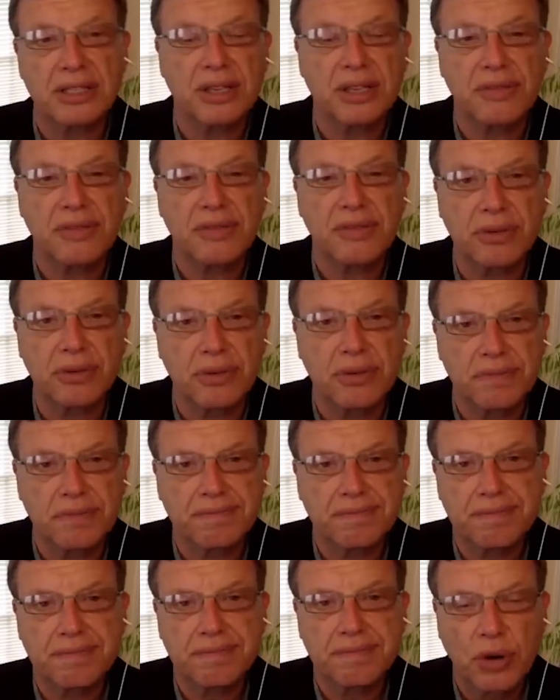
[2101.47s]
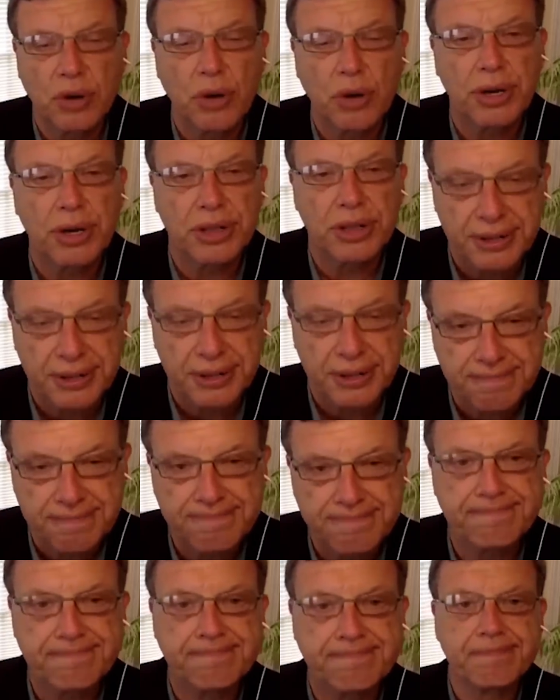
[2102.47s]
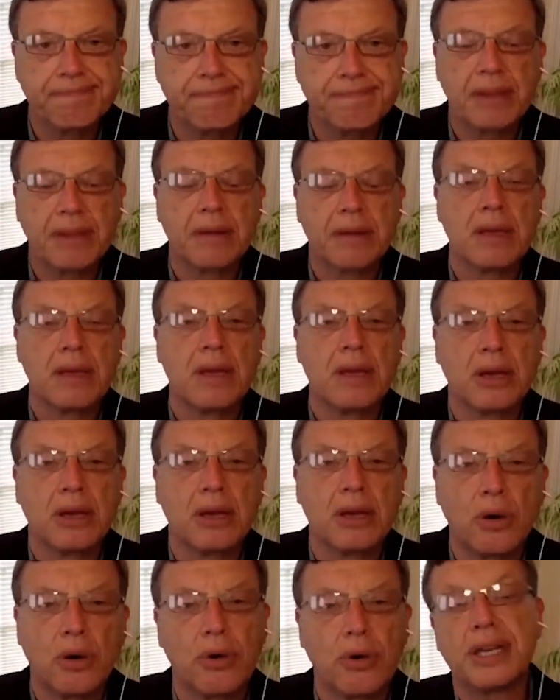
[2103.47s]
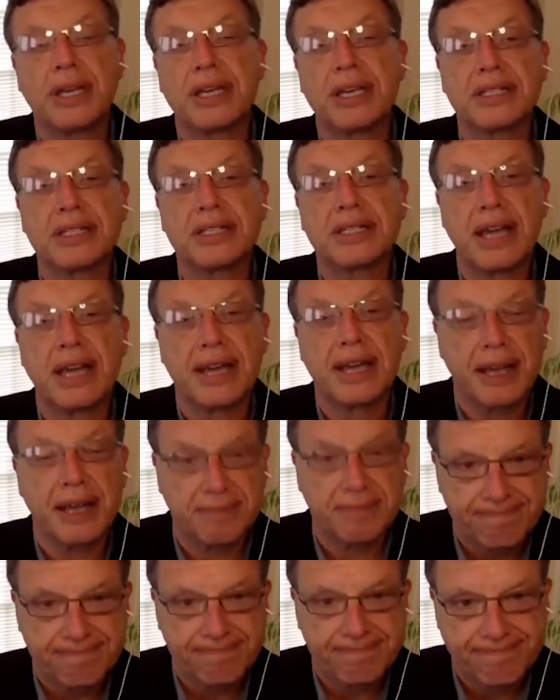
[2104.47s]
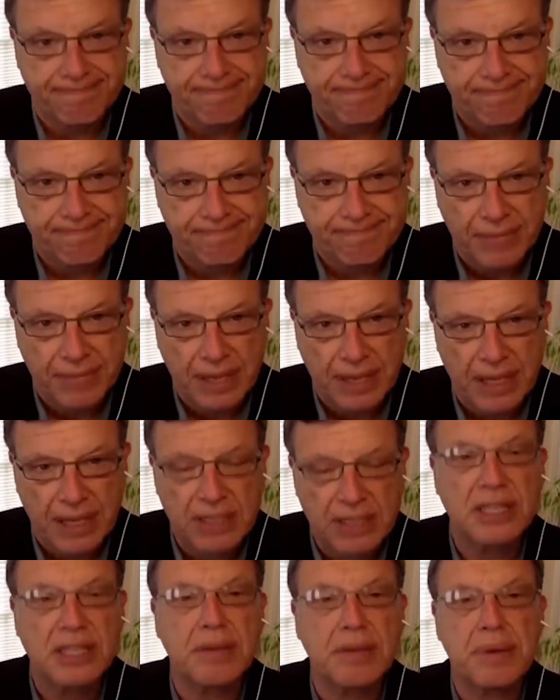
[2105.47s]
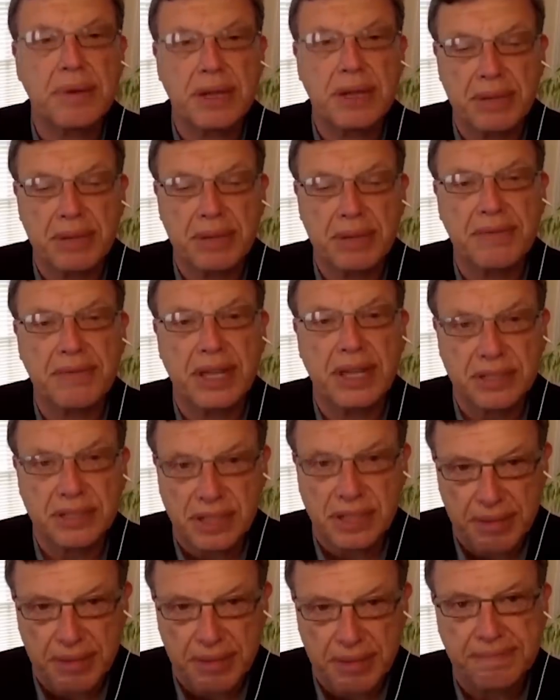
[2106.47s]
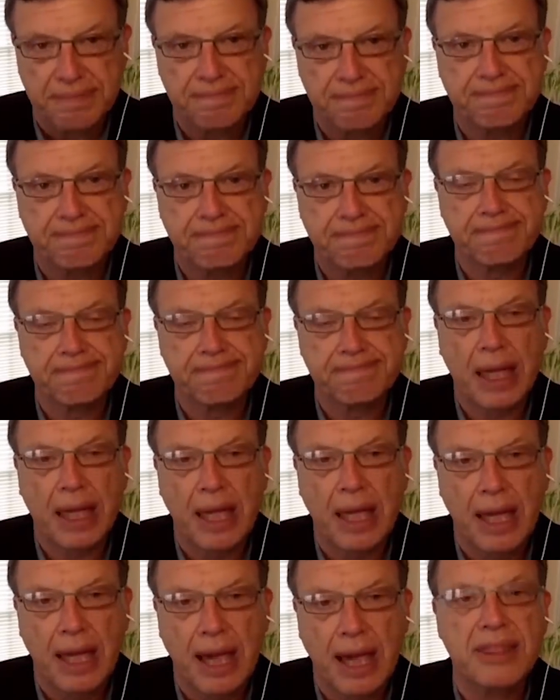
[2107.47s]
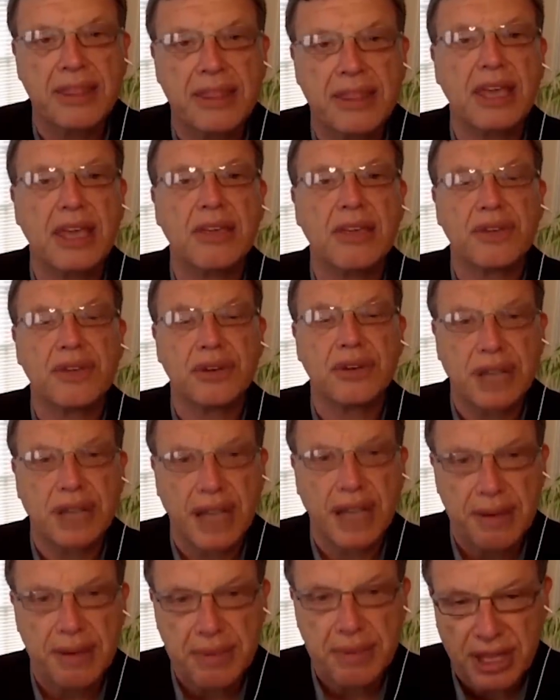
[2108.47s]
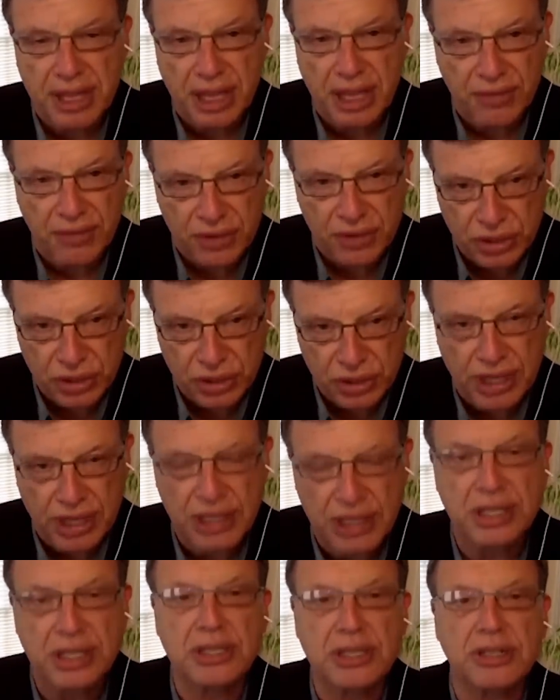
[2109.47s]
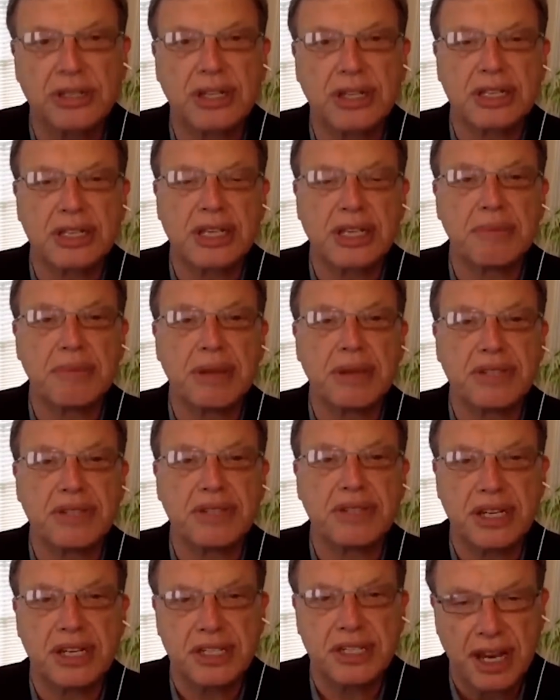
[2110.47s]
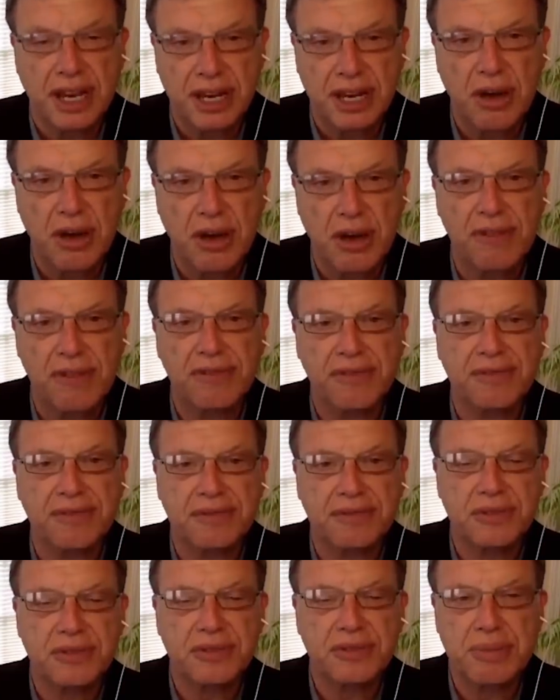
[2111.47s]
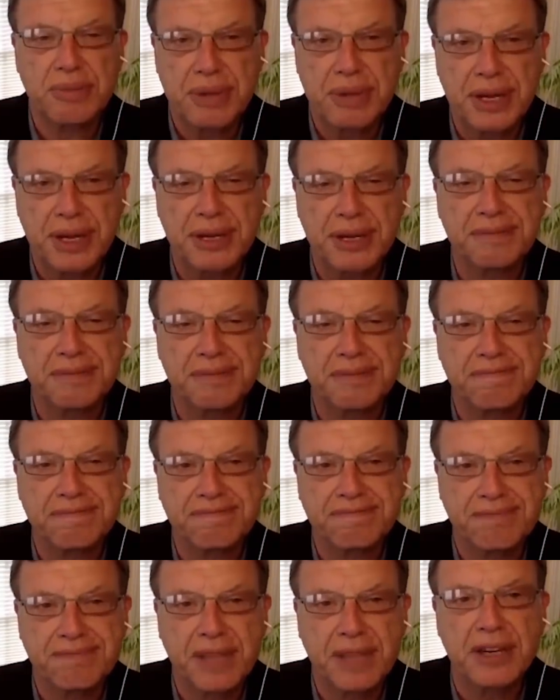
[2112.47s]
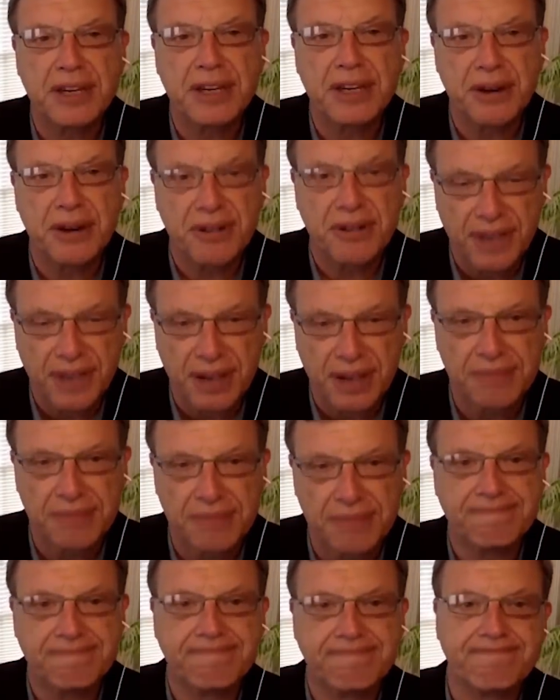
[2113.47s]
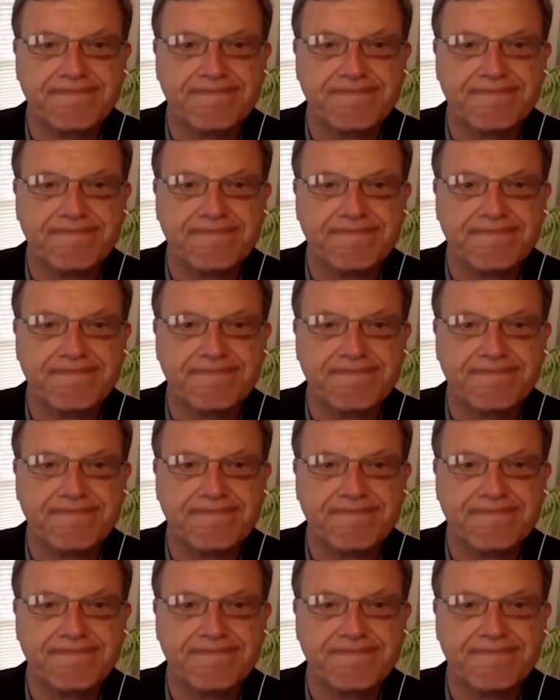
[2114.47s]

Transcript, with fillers: of this interview, Corey Lynn, CoreysDigs.com, is the epitome of that statement. I thank you for your time. I thank you for joining us. Until next time, Dave Janda signing off. Dream big and dare to fail.